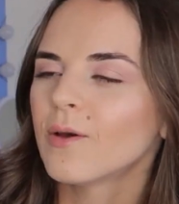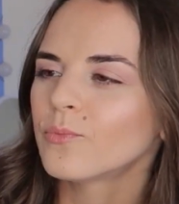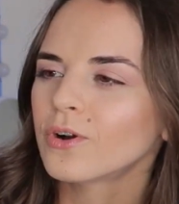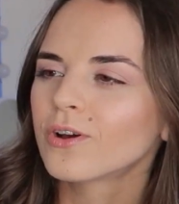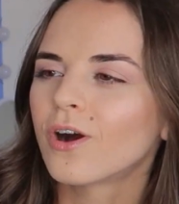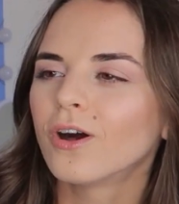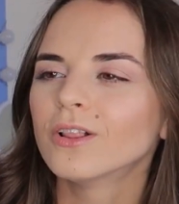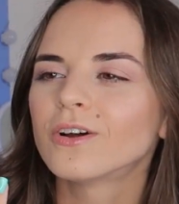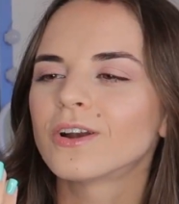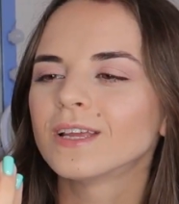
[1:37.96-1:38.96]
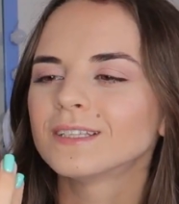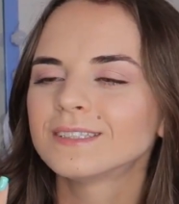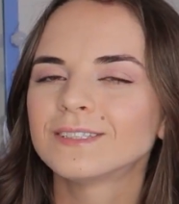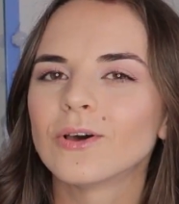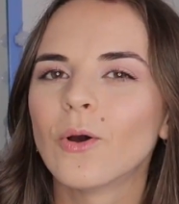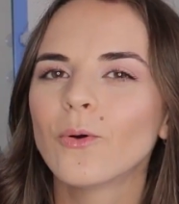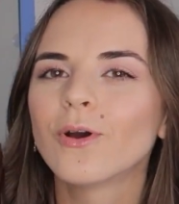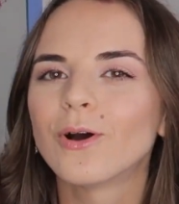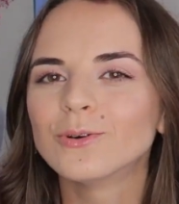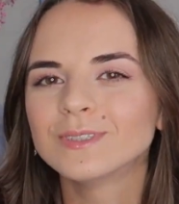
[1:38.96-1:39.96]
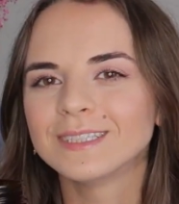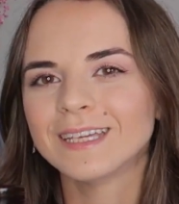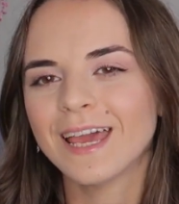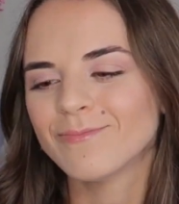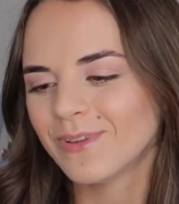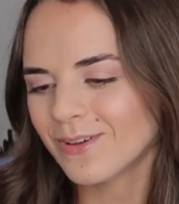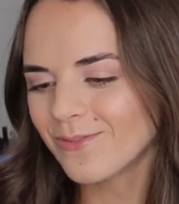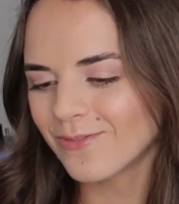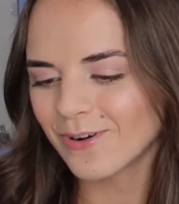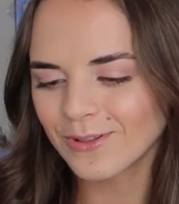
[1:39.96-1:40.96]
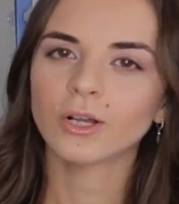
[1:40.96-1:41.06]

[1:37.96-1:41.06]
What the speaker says: amber color, it's so cozy and beautiful.